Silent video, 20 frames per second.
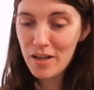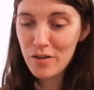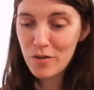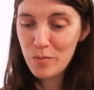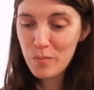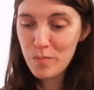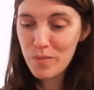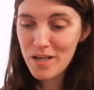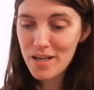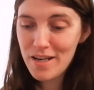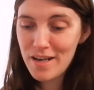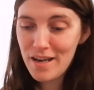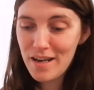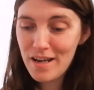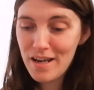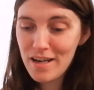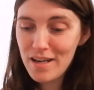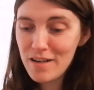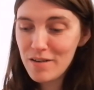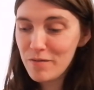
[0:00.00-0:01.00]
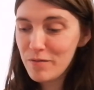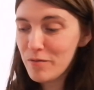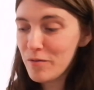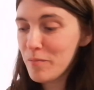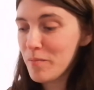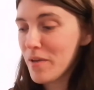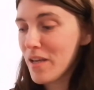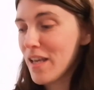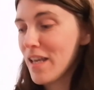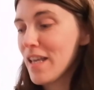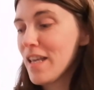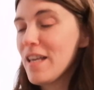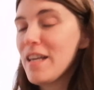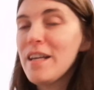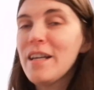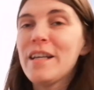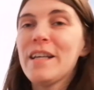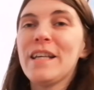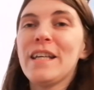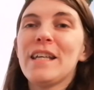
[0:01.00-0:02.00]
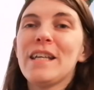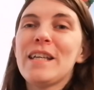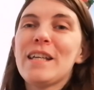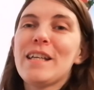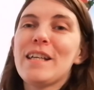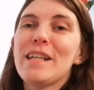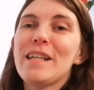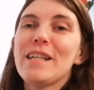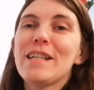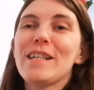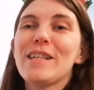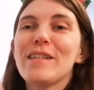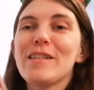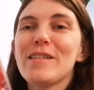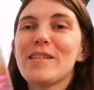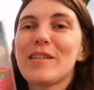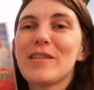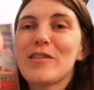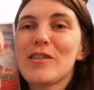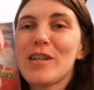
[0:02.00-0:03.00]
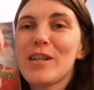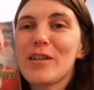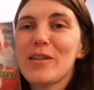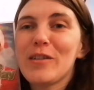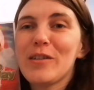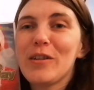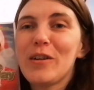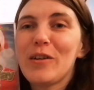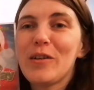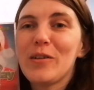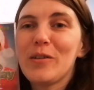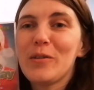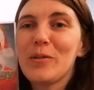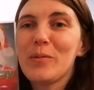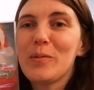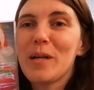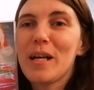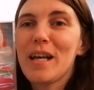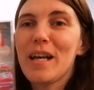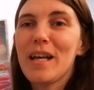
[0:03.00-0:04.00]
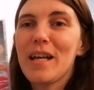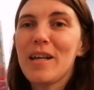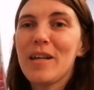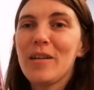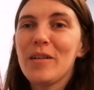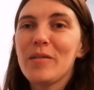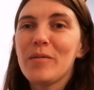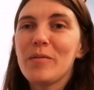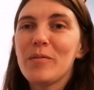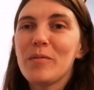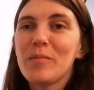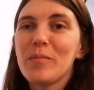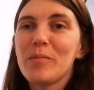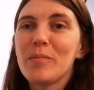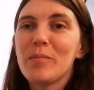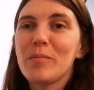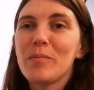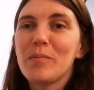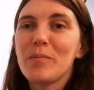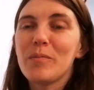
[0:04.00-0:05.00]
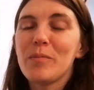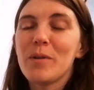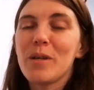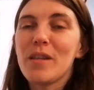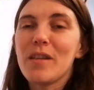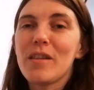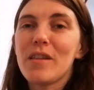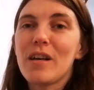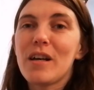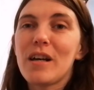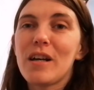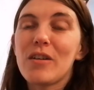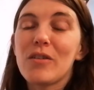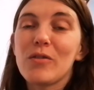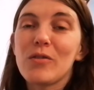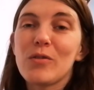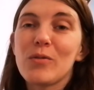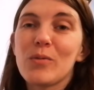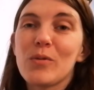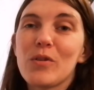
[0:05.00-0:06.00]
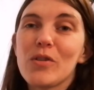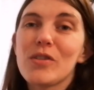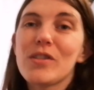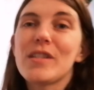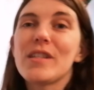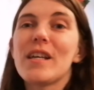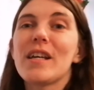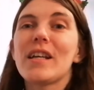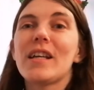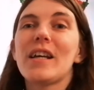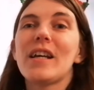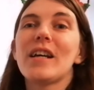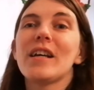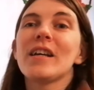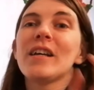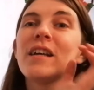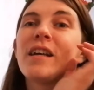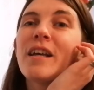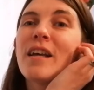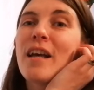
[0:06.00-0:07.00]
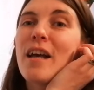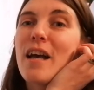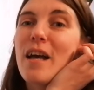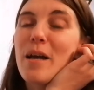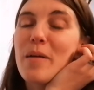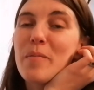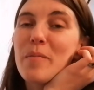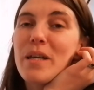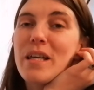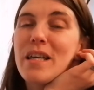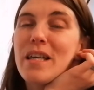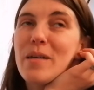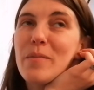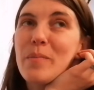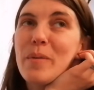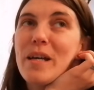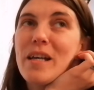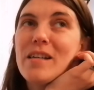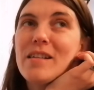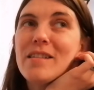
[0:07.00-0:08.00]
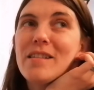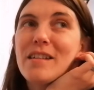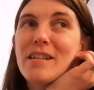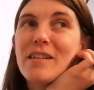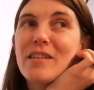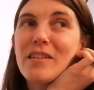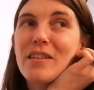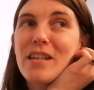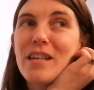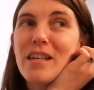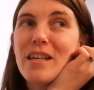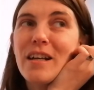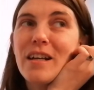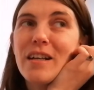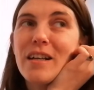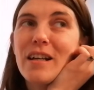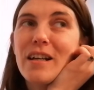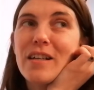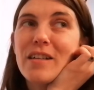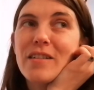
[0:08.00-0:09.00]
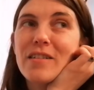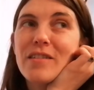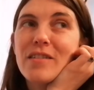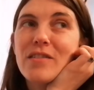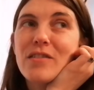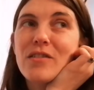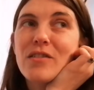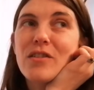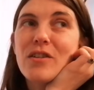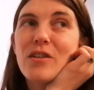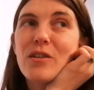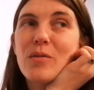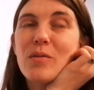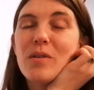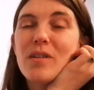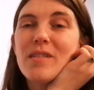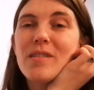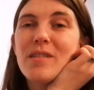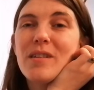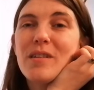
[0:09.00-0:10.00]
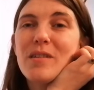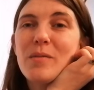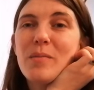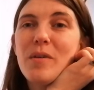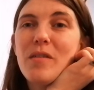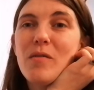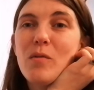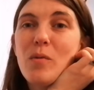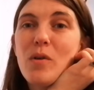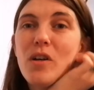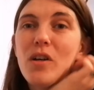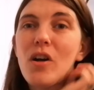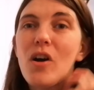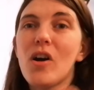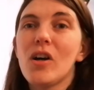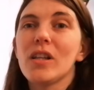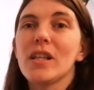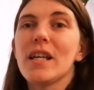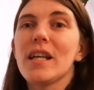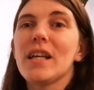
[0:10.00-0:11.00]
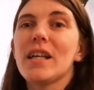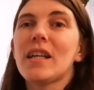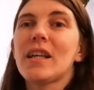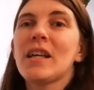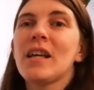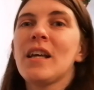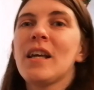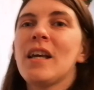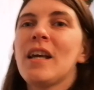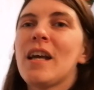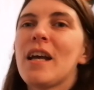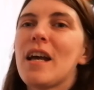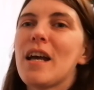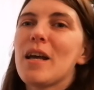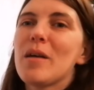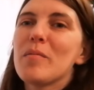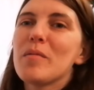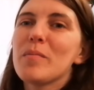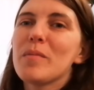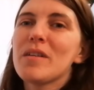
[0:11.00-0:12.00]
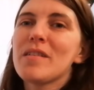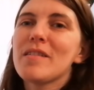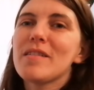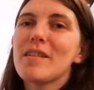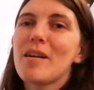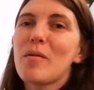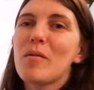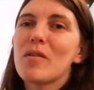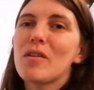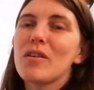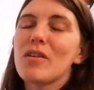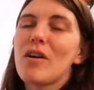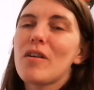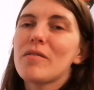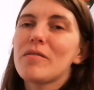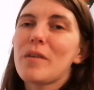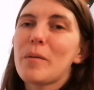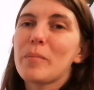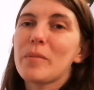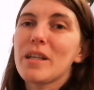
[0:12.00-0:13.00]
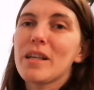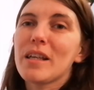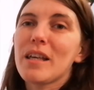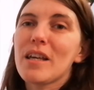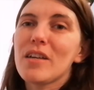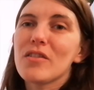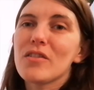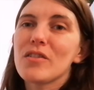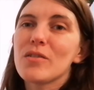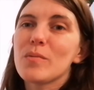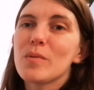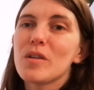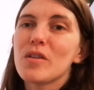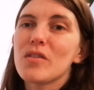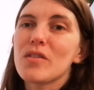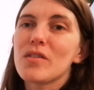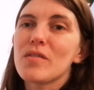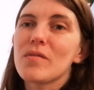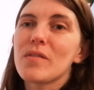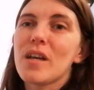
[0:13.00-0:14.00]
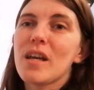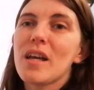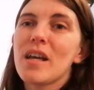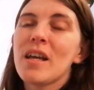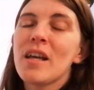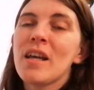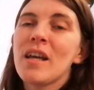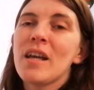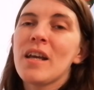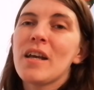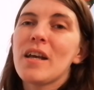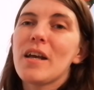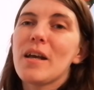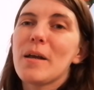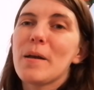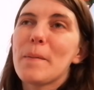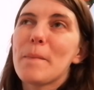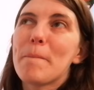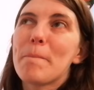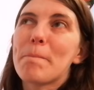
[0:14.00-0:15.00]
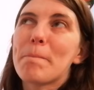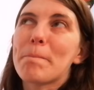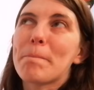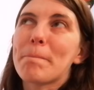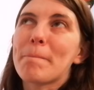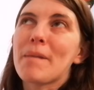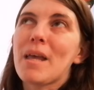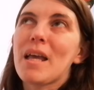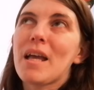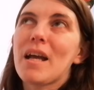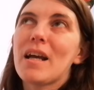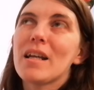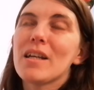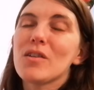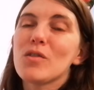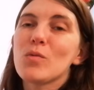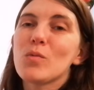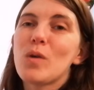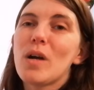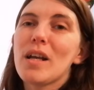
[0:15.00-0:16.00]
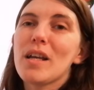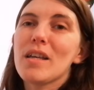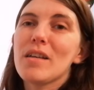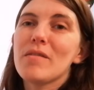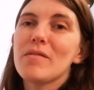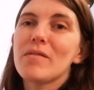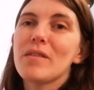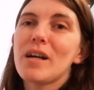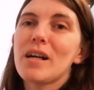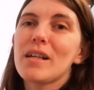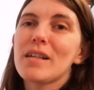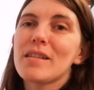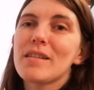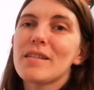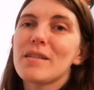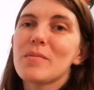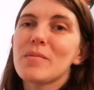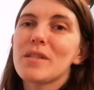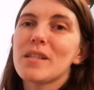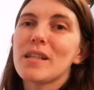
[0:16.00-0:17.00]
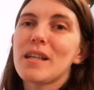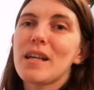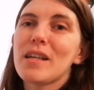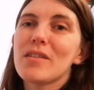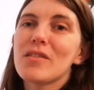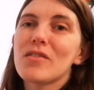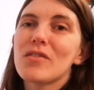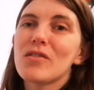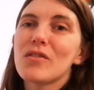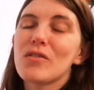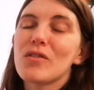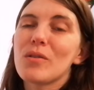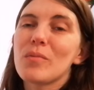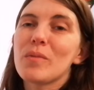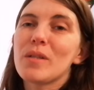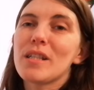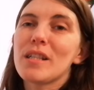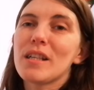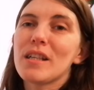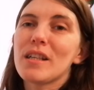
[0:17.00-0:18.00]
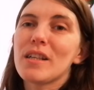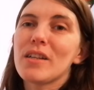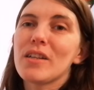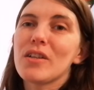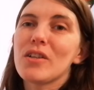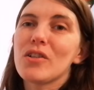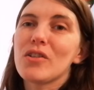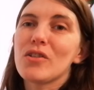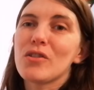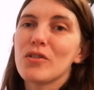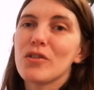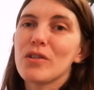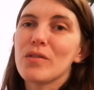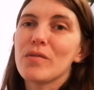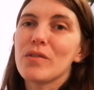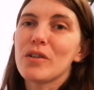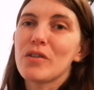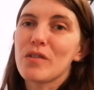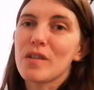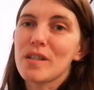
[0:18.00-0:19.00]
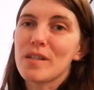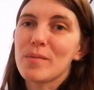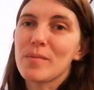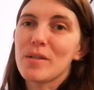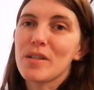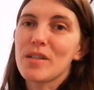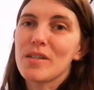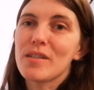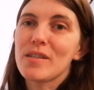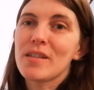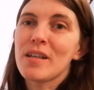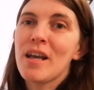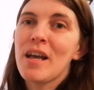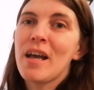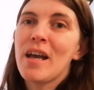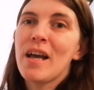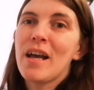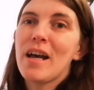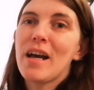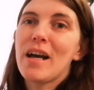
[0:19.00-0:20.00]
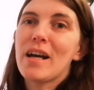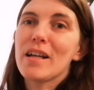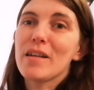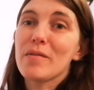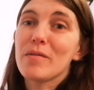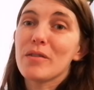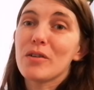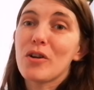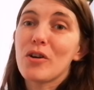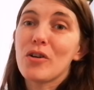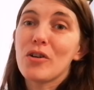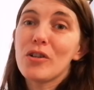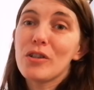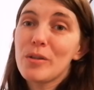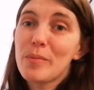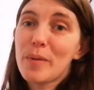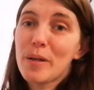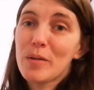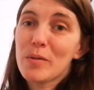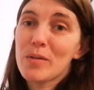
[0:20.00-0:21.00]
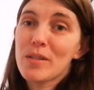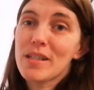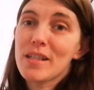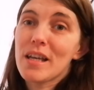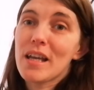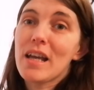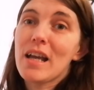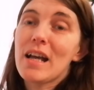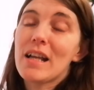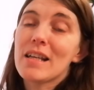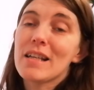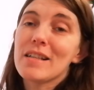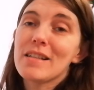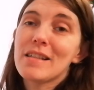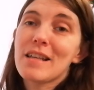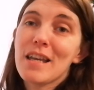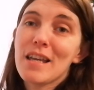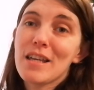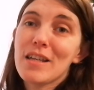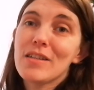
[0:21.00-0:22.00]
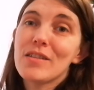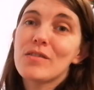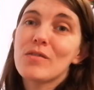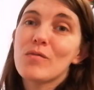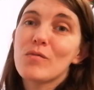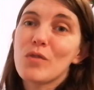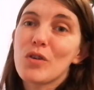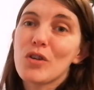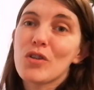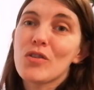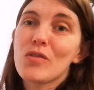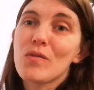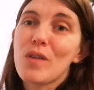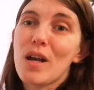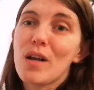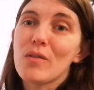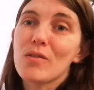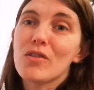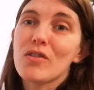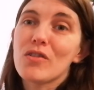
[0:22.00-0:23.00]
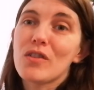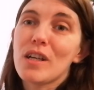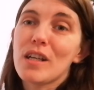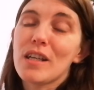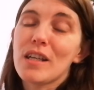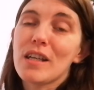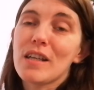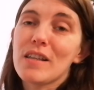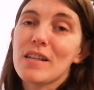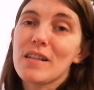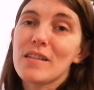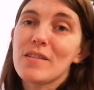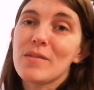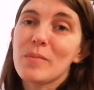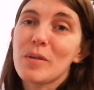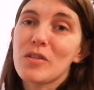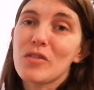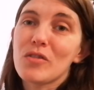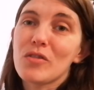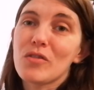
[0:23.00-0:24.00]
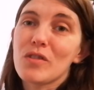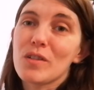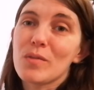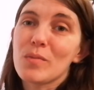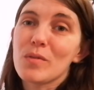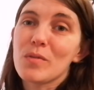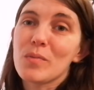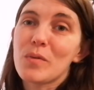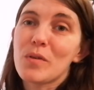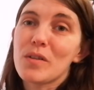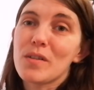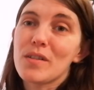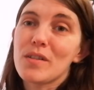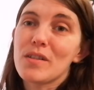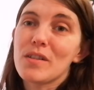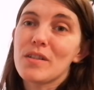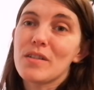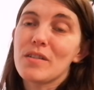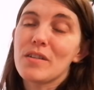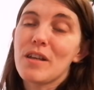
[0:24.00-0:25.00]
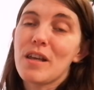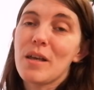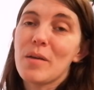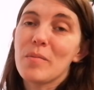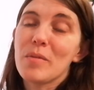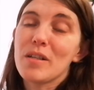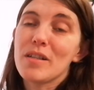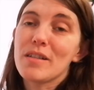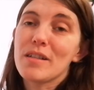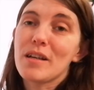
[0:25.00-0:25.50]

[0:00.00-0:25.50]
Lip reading: Number 9 for me is Jingle All the Way with Arnold Schwarzenegger. He basically has to, he's a bit of a workaholic. He misses out on a lot of family occasions because of it. And his wife asked him to get his son a particular toy for Christmas. And he forgot all about it, and it's his rush around to try and get this special Christmas present in